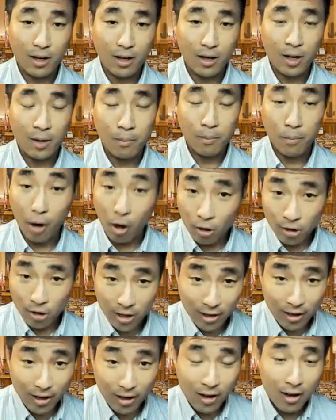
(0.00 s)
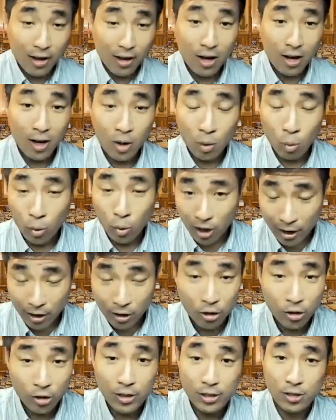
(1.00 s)
party, where I currently
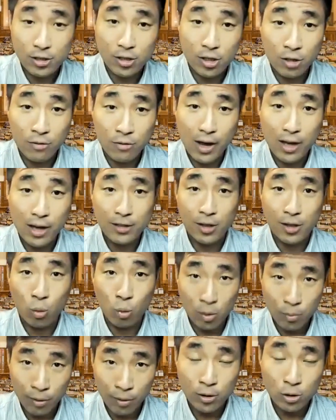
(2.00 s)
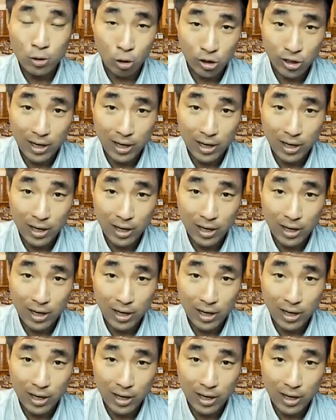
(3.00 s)
serve as the whip of the Georgia House